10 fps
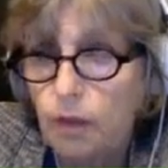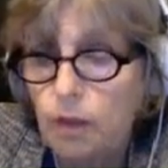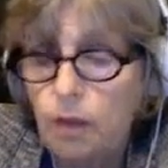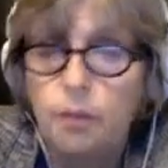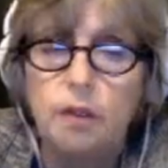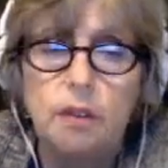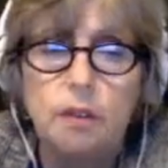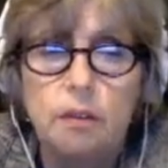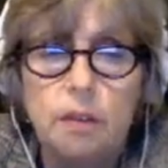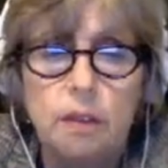and then
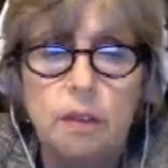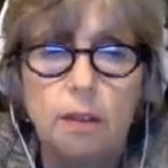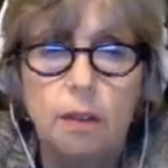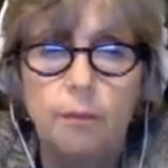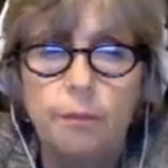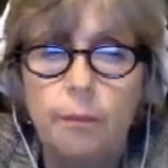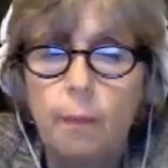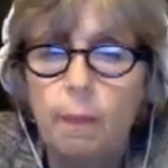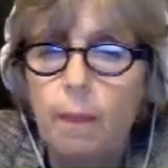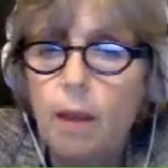diabetes sets in.
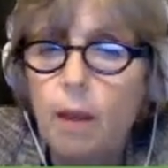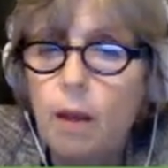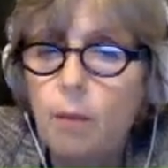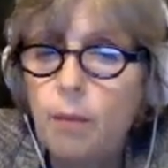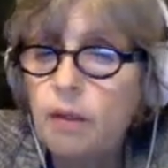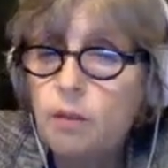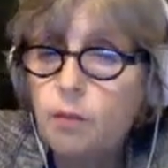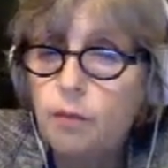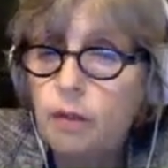But